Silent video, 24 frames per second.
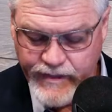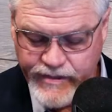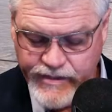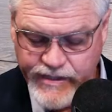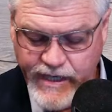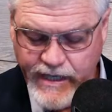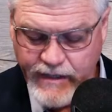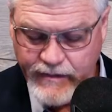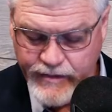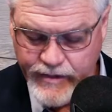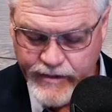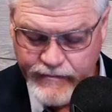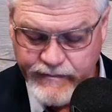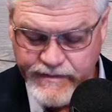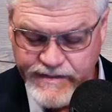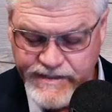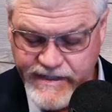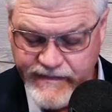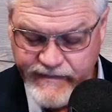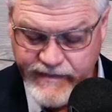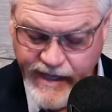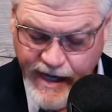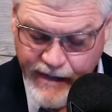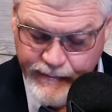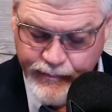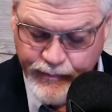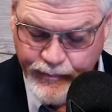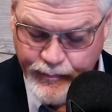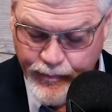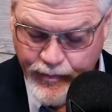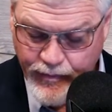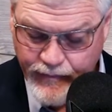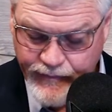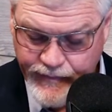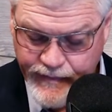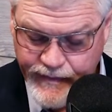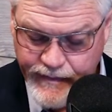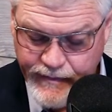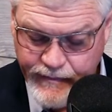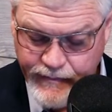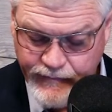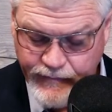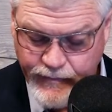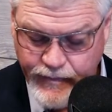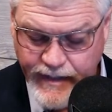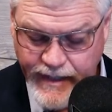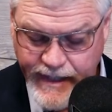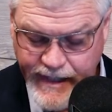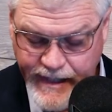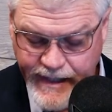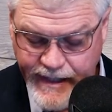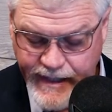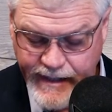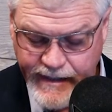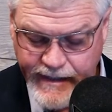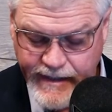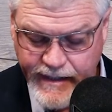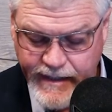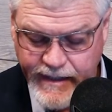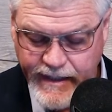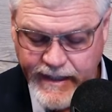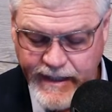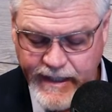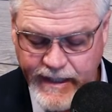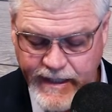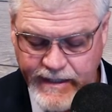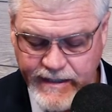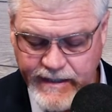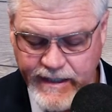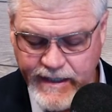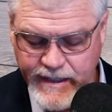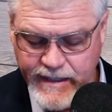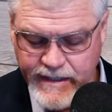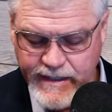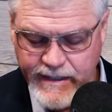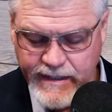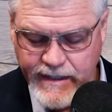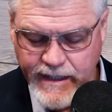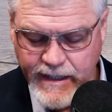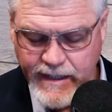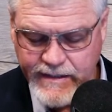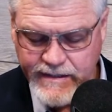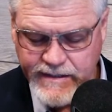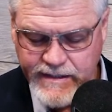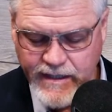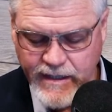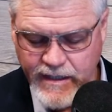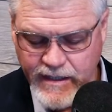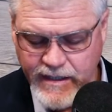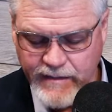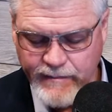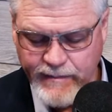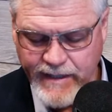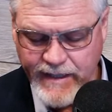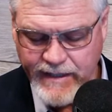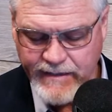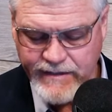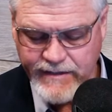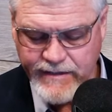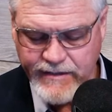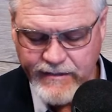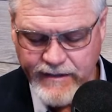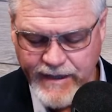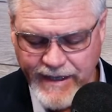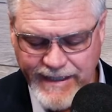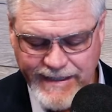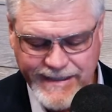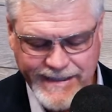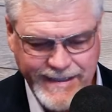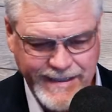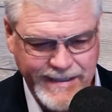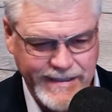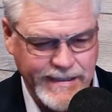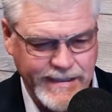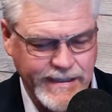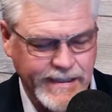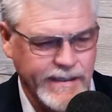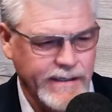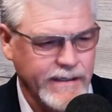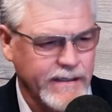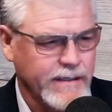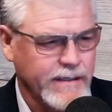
child could receive an ibuprofen for a headache and yet not talk about their identity.